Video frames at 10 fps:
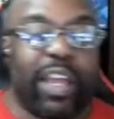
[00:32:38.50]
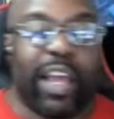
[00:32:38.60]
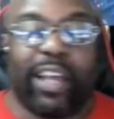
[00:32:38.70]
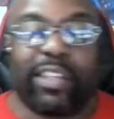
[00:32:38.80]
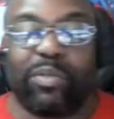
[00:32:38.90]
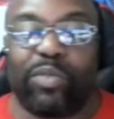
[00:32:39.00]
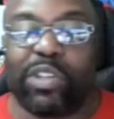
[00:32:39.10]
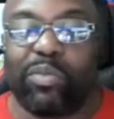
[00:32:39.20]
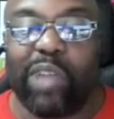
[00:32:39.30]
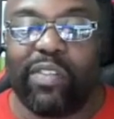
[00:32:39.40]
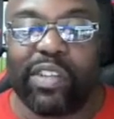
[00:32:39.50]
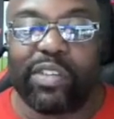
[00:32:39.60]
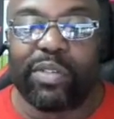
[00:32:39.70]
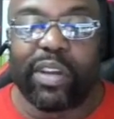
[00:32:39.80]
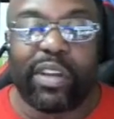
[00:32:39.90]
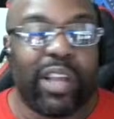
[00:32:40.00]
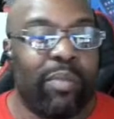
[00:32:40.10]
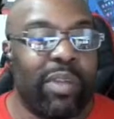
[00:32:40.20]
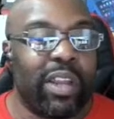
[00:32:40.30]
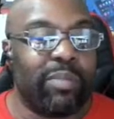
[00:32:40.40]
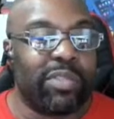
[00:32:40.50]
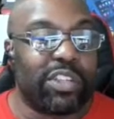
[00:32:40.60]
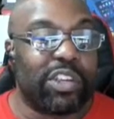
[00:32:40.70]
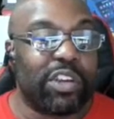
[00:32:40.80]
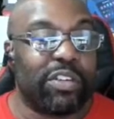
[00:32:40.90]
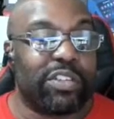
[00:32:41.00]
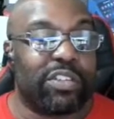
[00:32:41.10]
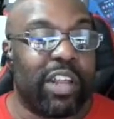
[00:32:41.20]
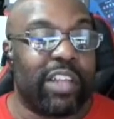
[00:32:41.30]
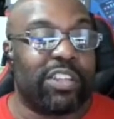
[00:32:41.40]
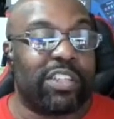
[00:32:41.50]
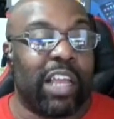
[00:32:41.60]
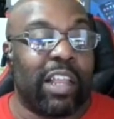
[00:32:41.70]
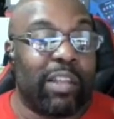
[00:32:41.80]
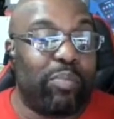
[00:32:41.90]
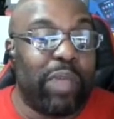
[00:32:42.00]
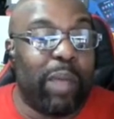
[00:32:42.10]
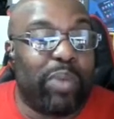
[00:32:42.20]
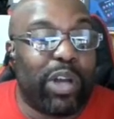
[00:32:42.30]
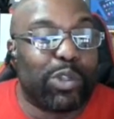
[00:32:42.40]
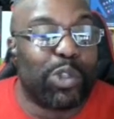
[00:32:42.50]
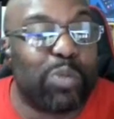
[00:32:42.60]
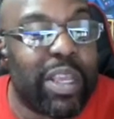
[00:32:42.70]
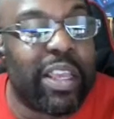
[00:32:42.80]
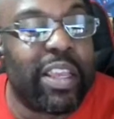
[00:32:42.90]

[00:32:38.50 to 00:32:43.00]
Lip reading: guys that bought the Mavic 3? I mean, I'm just curious, and that puzzles me.